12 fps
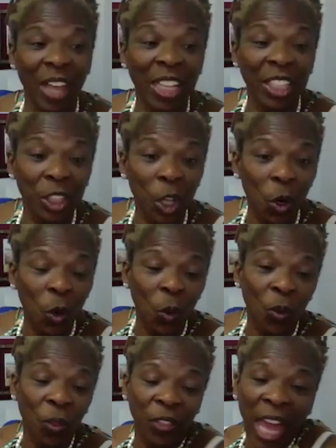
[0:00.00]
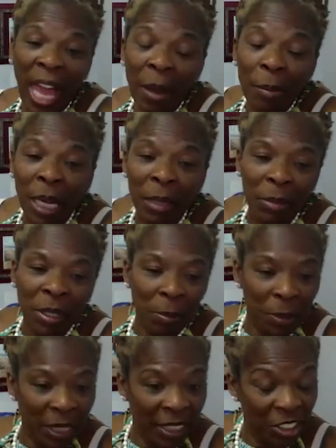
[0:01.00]
that might be the
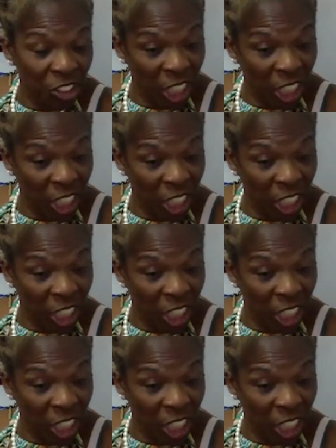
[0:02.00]
biggest